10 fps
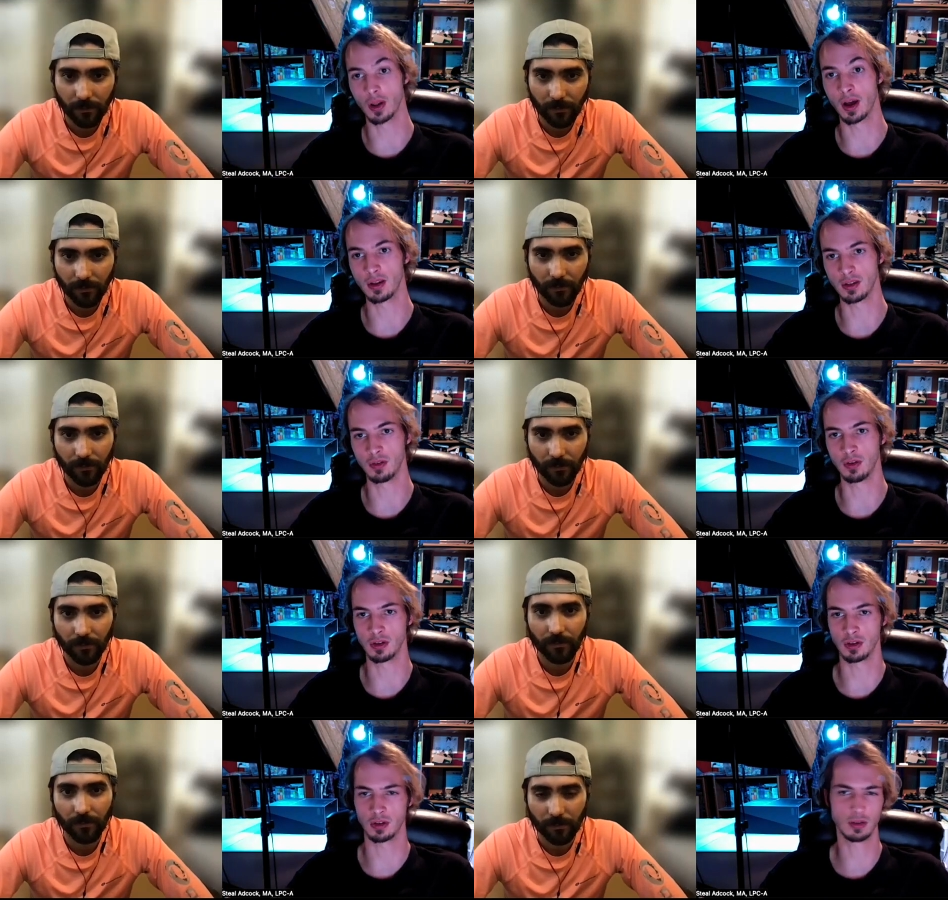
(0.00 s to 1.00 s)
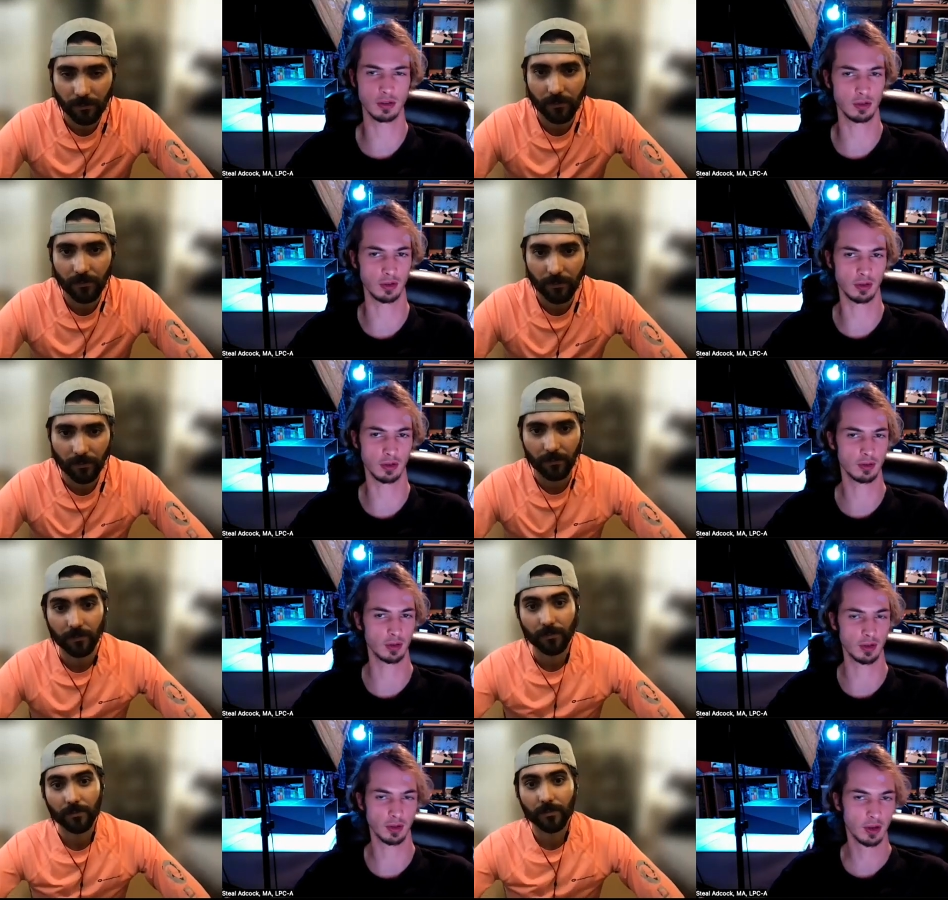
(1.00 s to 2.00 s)
Speaker 1: lines even exist yeah
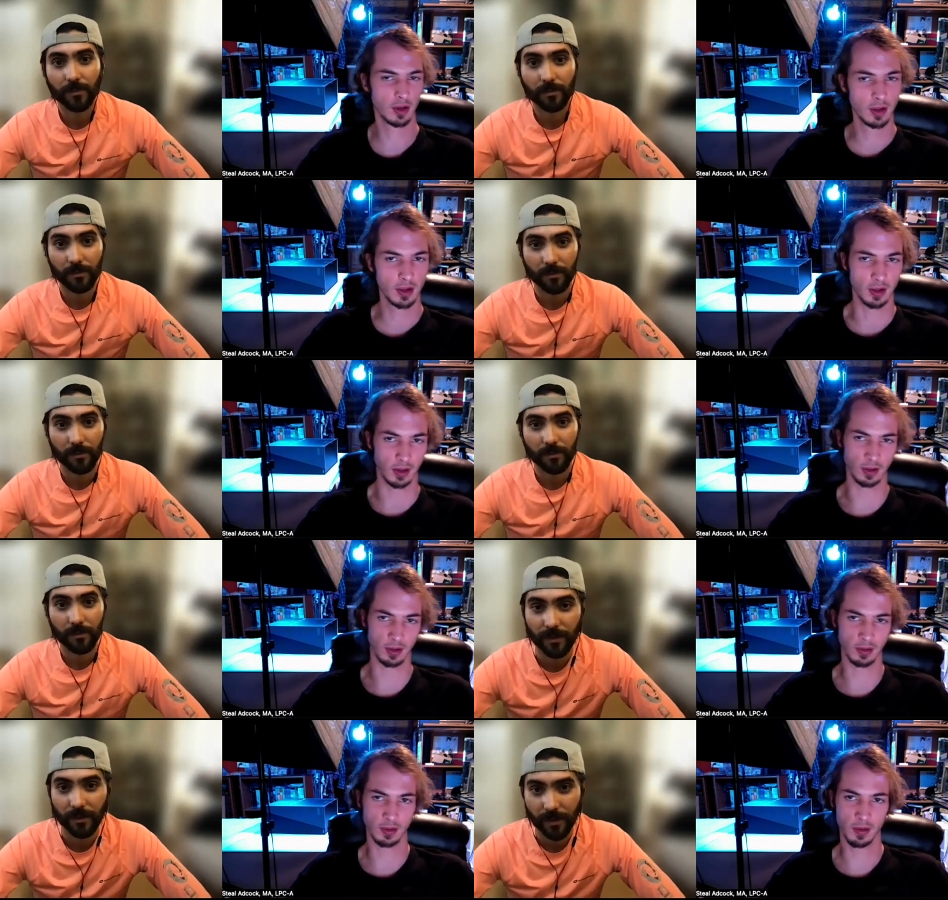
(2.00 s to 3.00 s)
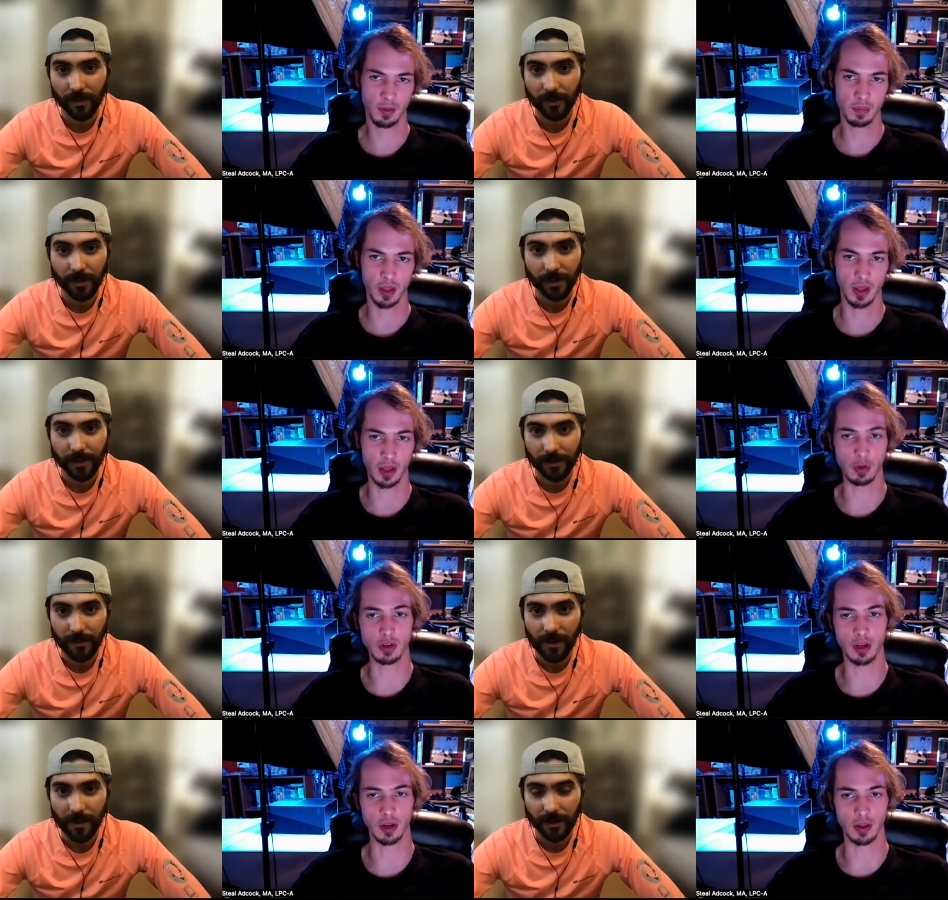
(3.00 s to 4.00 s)
like, and like what you
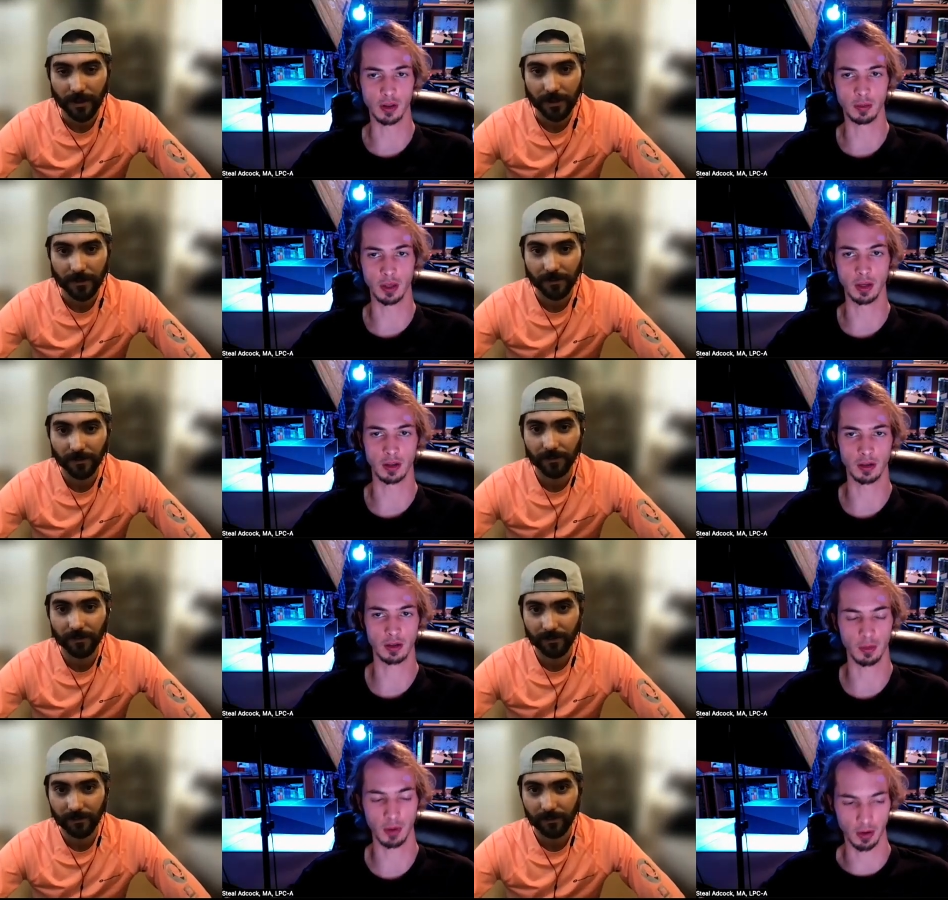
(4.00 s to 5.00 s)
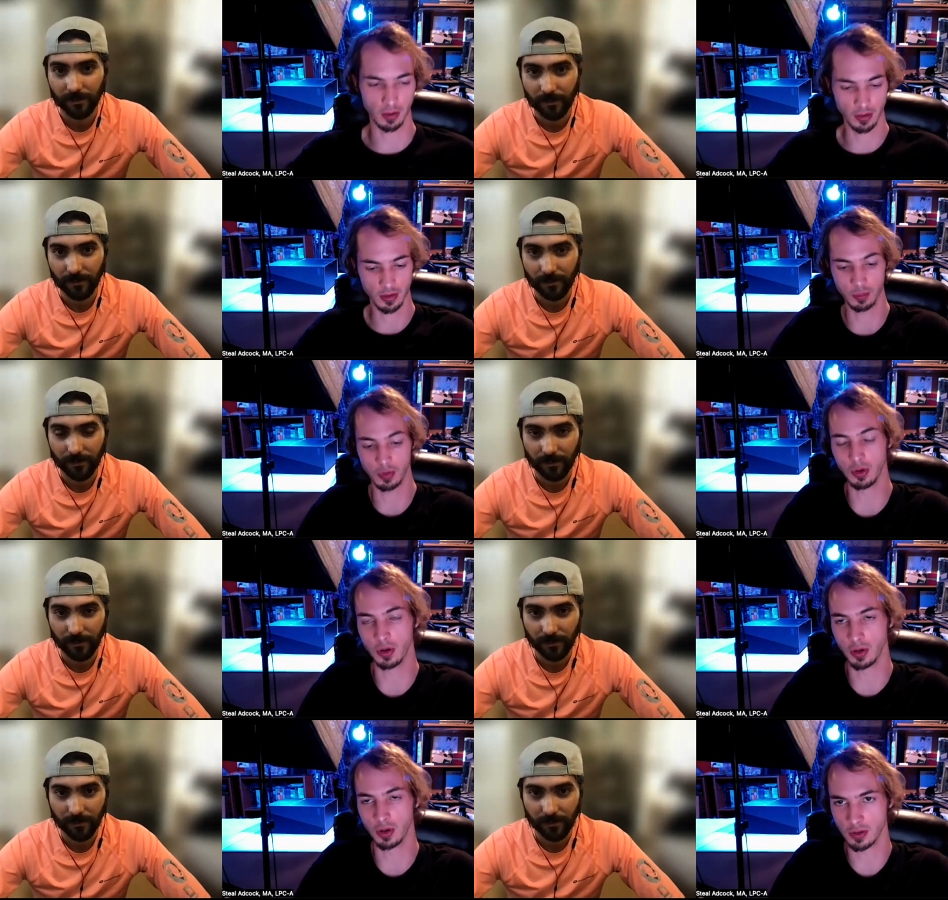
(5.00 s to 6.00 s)
said in the beginning about
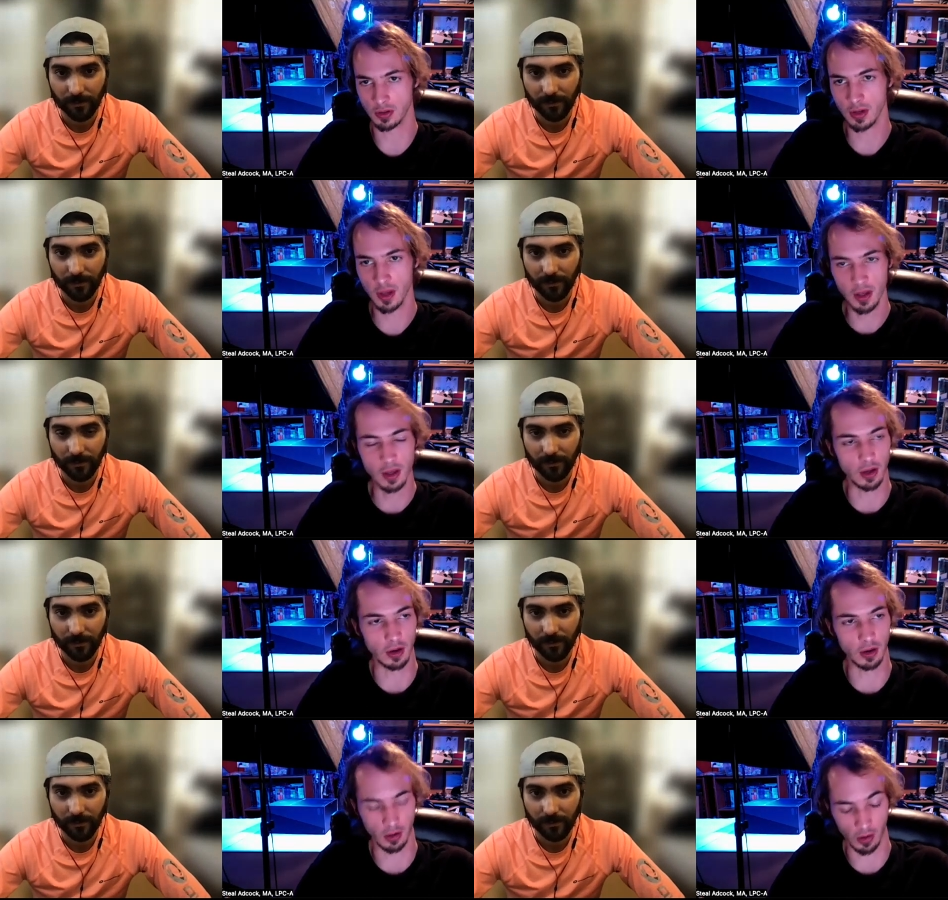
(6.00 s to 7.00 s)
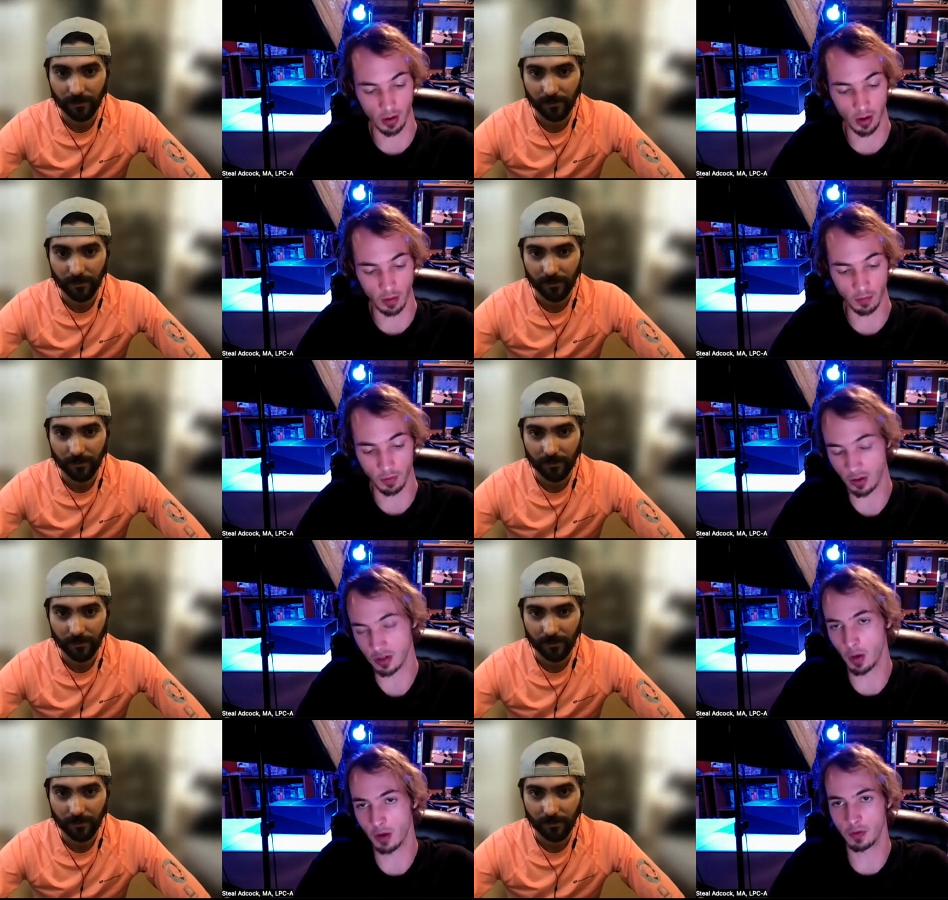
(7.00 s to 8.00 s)
computers uh, or our, our
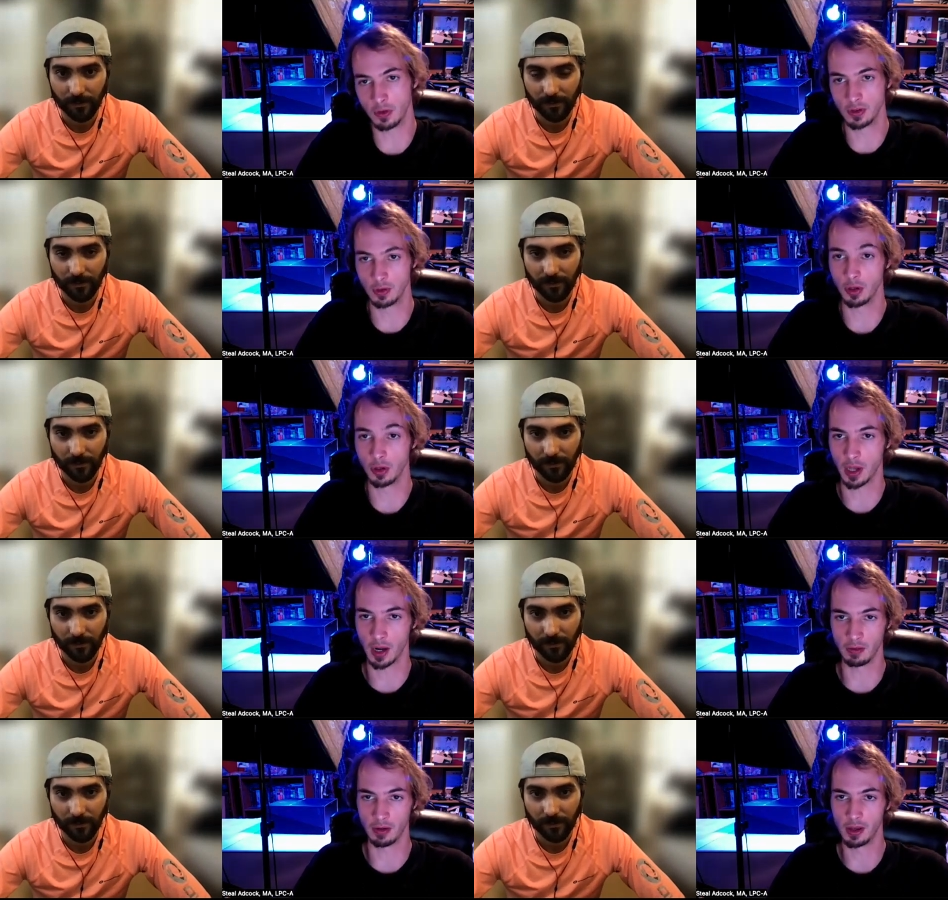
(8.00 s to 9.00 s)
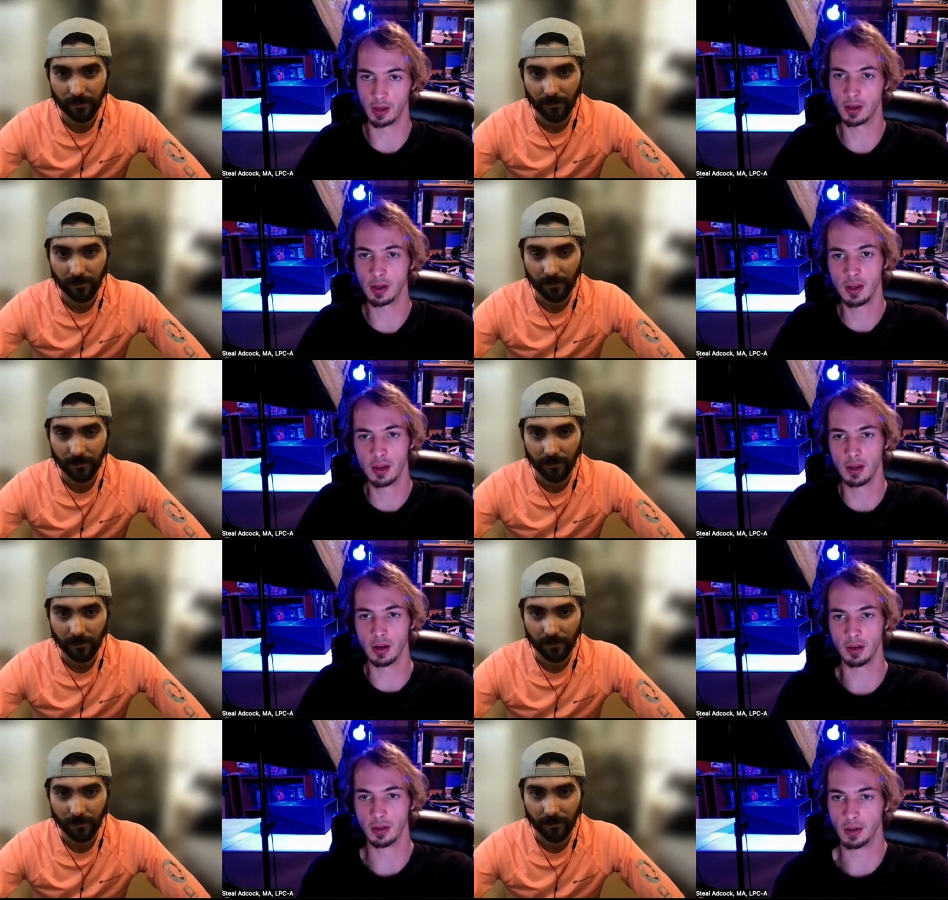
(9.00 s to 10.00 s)
smartphones that we look at every day
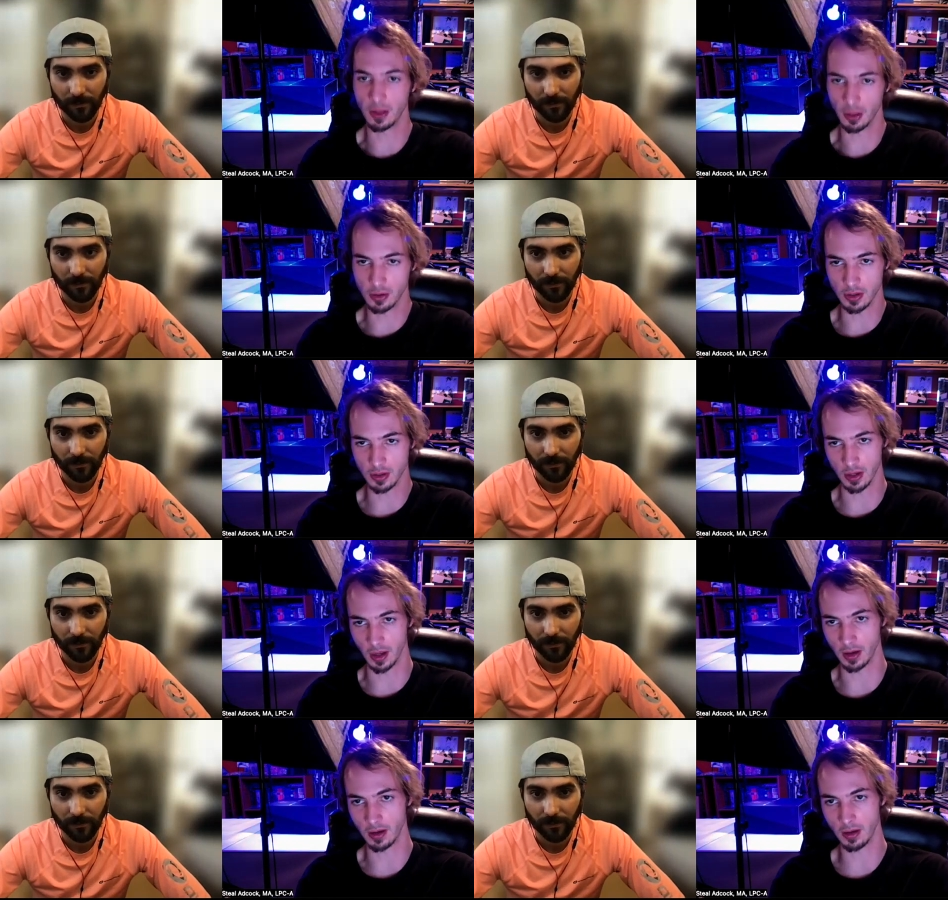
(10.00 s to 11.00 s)
uh, like they're just like